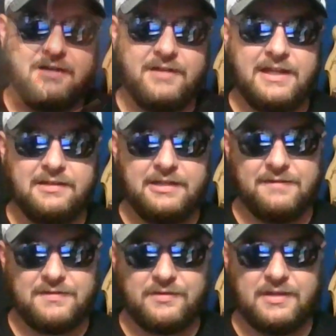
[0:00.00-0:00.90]
love and he
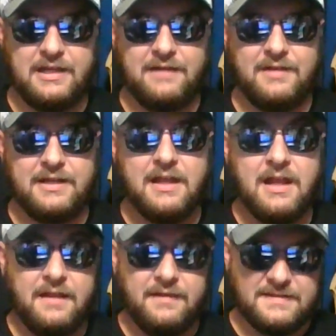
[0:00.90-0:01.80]
leaves for the evening,
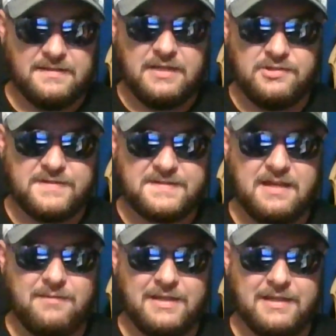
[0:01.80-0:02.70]
these ninjas
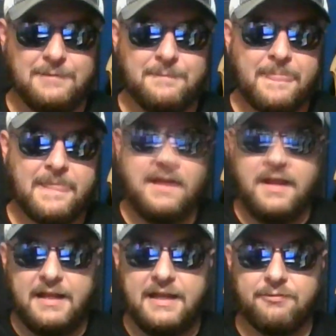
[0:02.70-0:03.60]
come in.
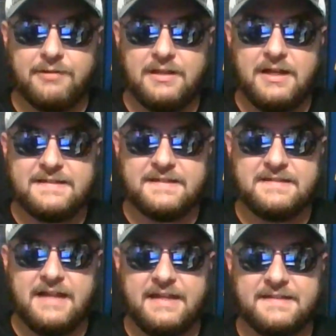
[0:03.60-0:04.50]
And he realizes
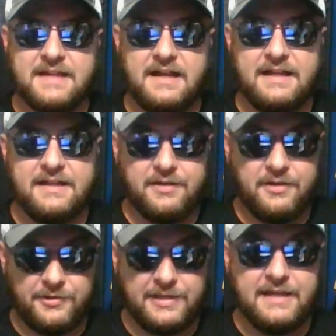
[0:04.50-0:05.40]
that he's got
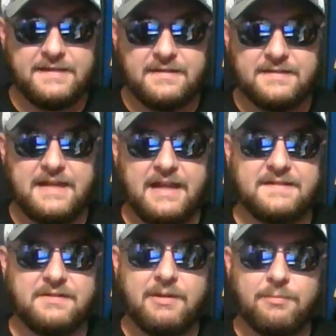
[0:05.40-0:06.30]
her keys in his
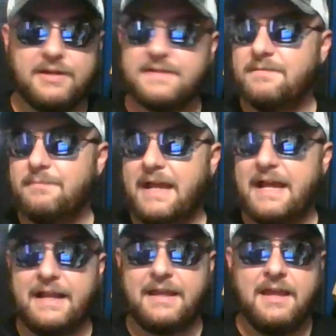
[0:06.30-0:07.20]
hand, so he brings them
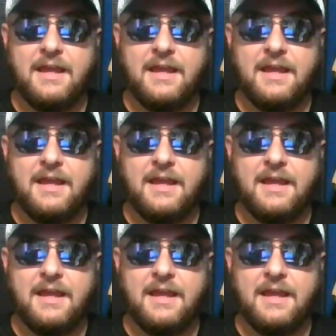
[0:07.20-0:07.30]
back.